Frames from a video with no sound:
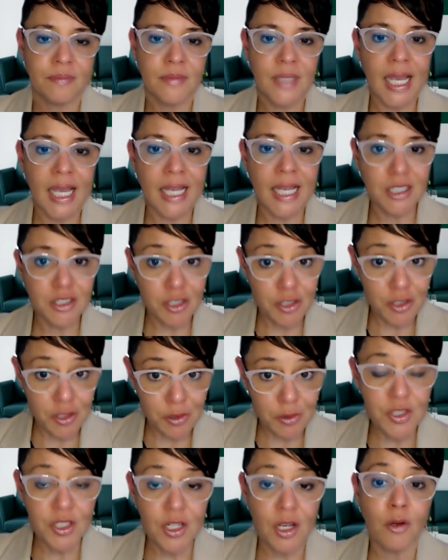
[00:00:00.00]
And to do
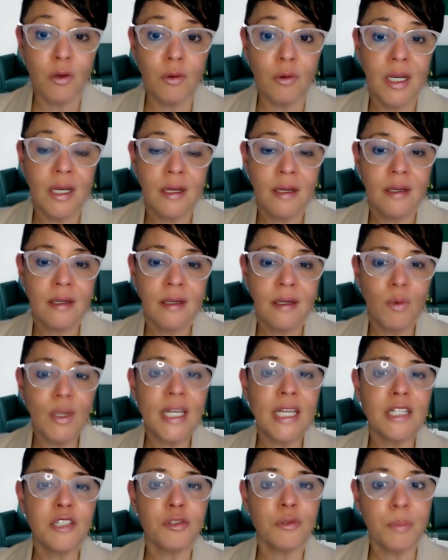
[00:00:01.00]
so, we
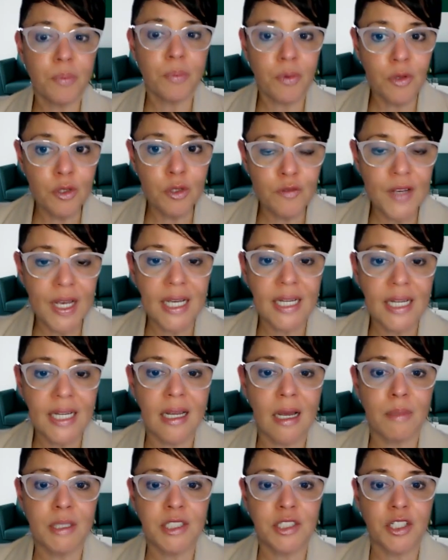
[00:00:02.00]
need to improve
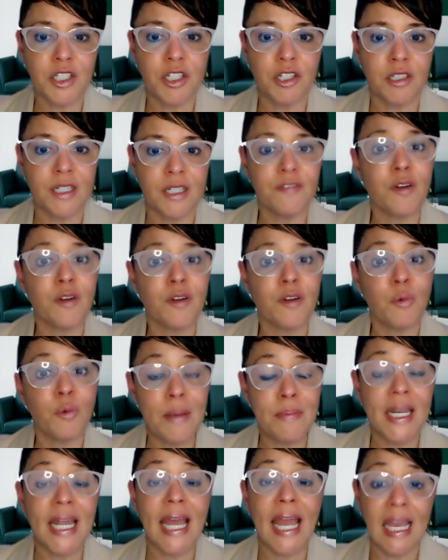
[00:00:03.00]
economic security for
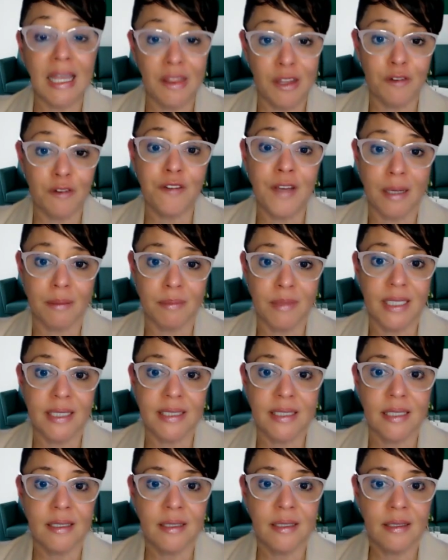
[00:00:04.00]
women and their
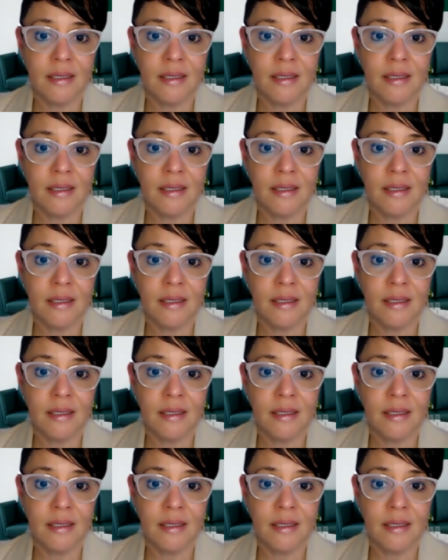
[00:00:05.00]
families.